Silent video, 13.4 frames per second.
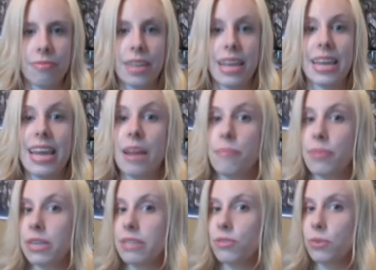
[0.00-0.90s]
In
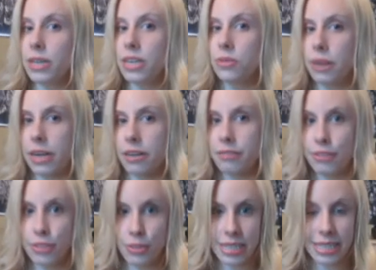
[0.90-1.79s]
April of 2012,
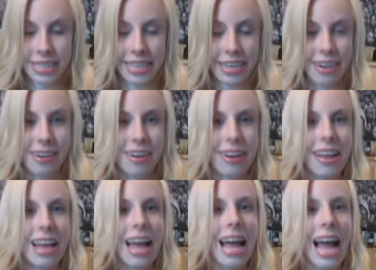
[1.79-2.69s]
so this year,
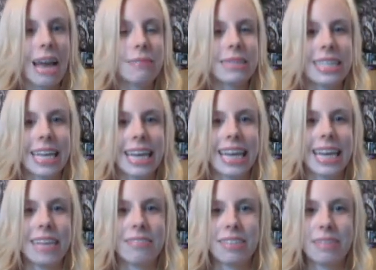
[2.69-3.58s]
I was lucky
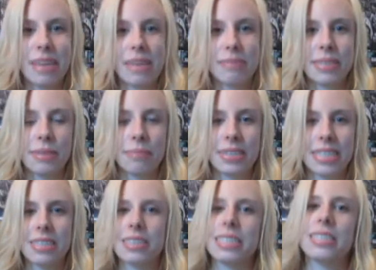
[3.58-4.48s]
enough to be able to
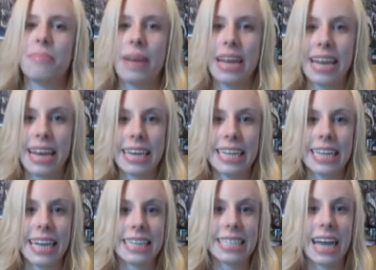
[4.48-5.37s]
participate in
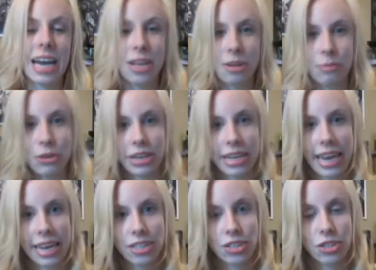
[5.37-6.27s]
Glay's High
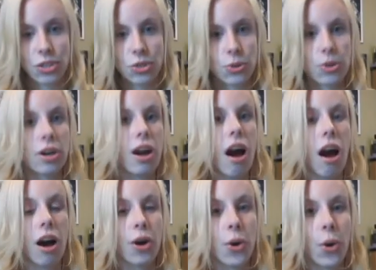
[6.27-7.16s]
Communications Tour
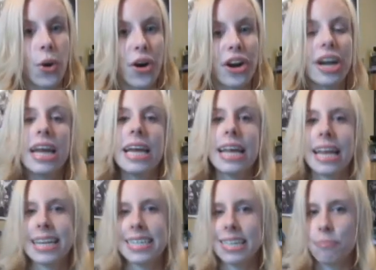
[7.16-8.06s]
Encore
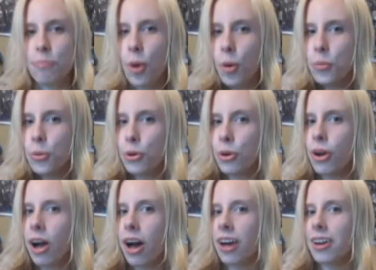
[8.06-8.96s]
in Nippon
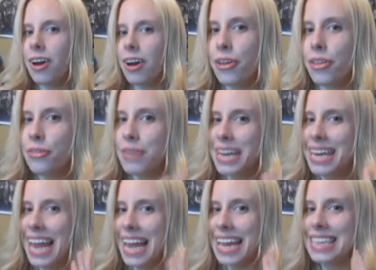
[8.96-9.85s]
Budokan 3
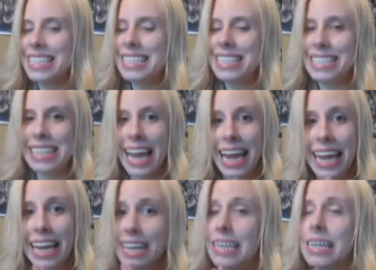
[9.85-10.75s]
days.
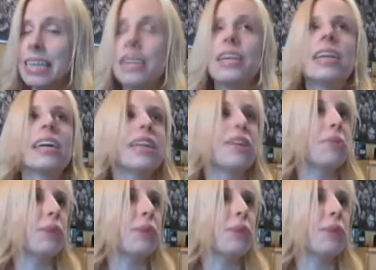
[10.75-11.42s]
Yay! It